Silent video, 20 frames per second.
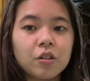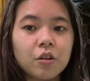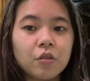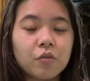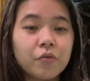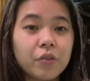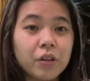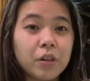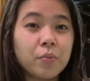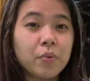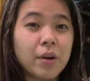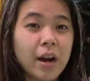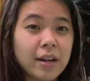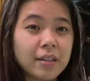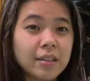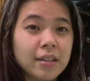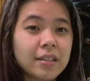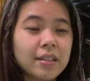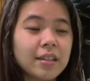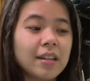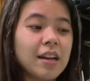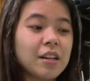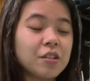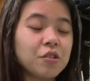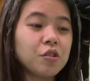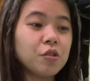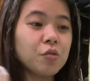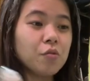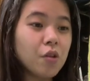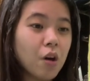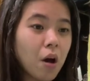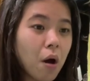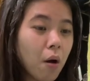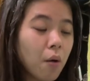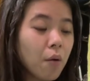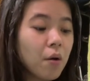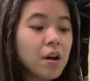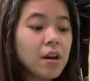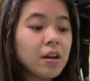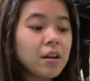don't really practice. And as you
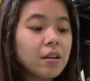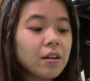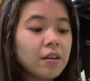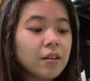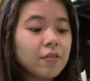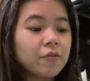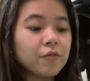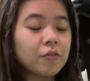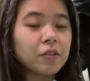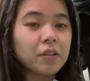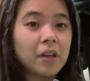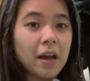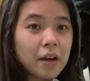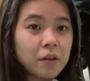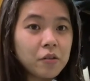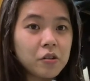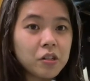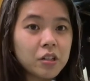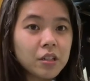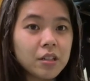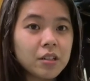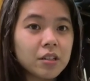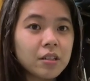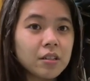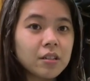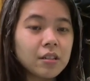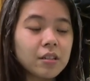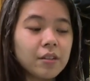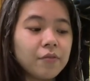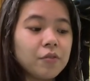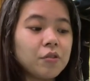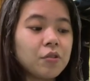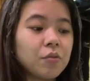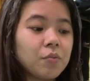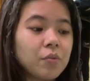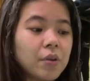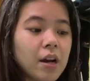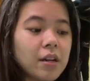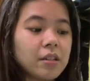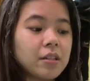know, for languages, if you don't
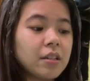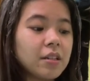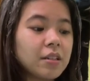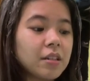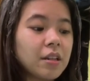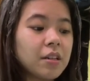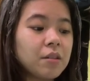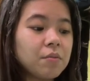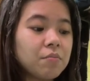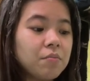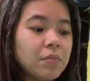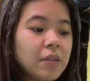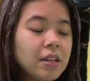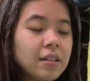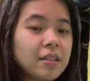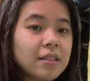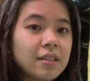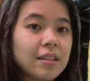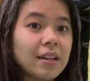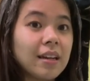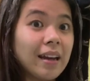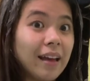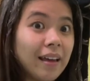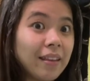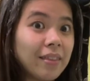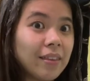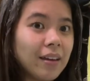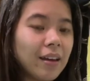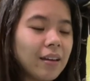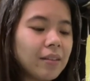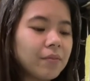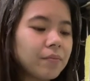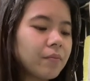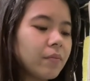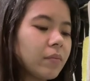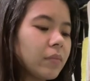practice, it means nothing.